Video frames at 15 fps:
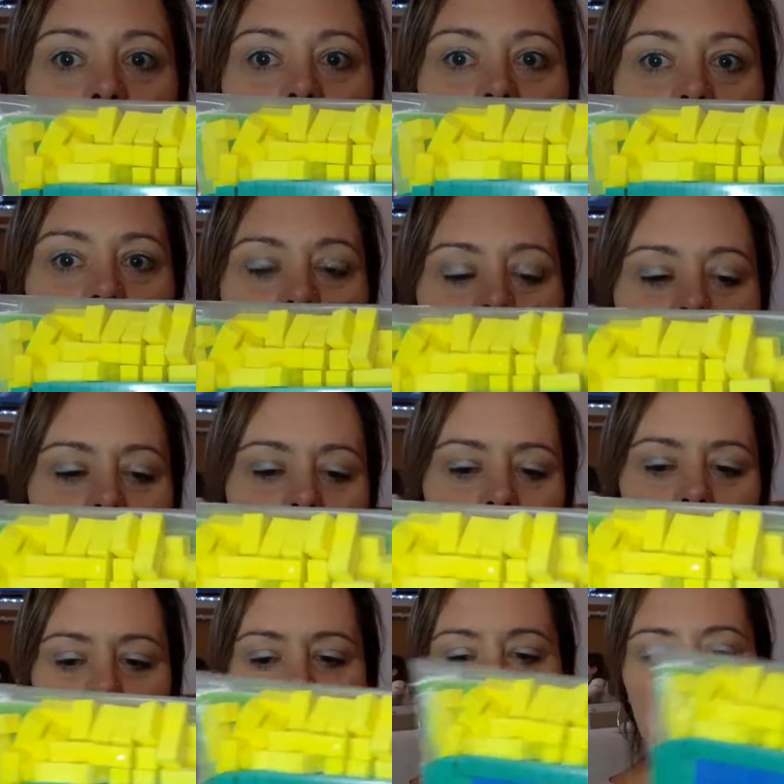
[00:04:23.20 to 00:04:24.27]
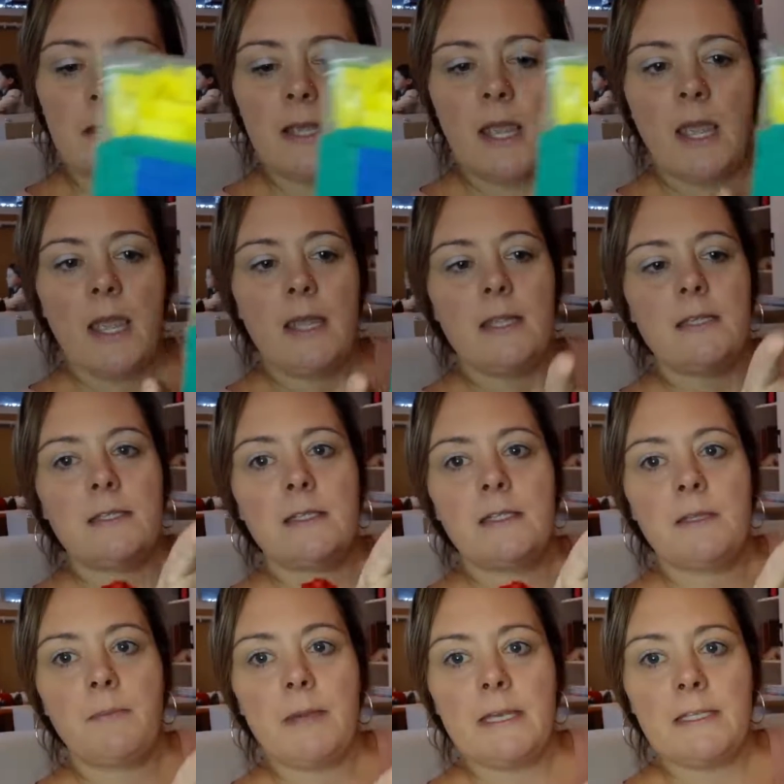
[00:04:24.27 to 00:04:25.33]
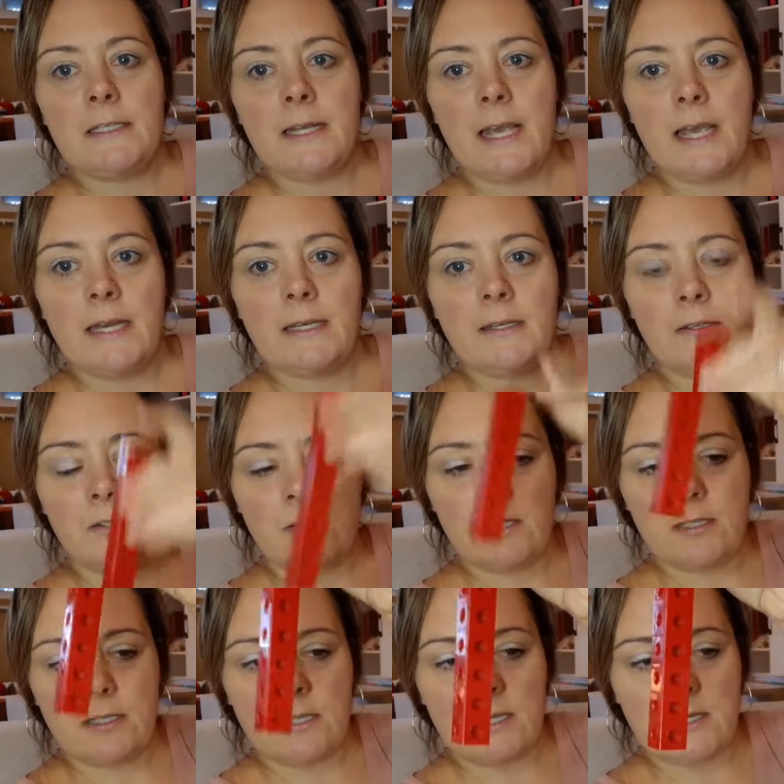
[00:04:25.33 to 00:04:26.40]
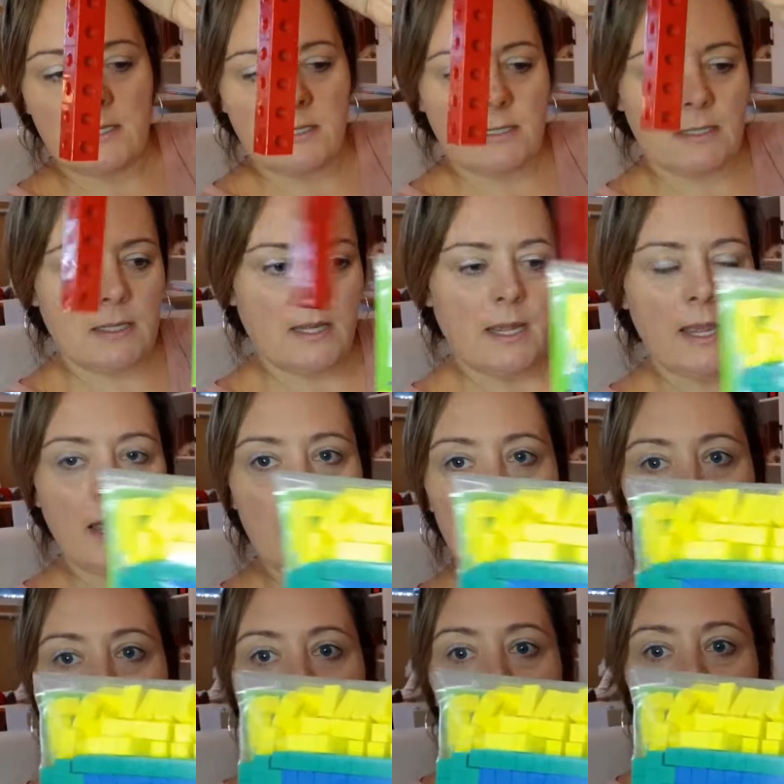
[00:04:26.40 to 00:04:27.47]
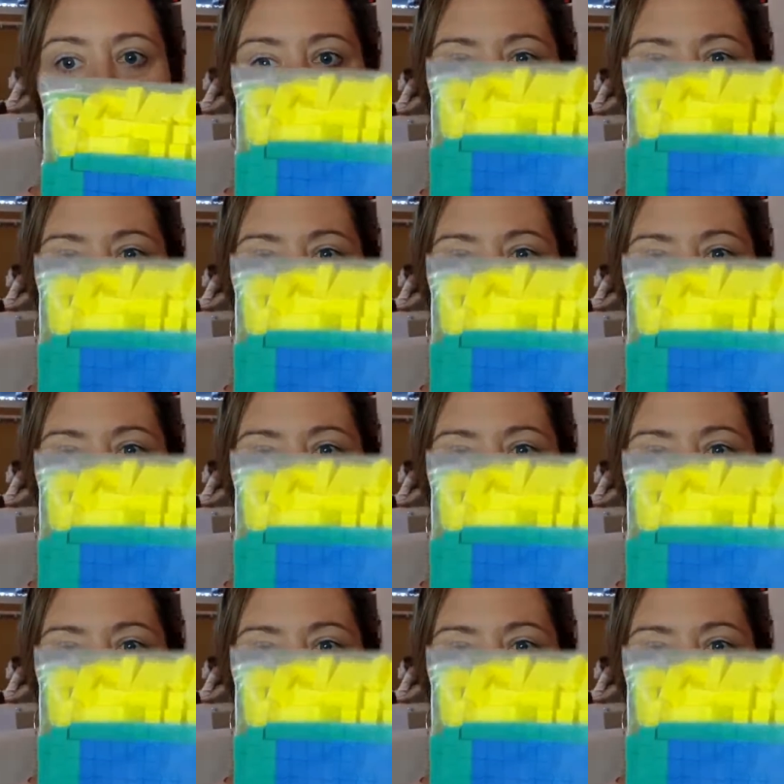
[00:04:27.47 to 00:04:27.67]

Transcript: The yellow one are the ones. This is the base 10, so it's this. And then the blue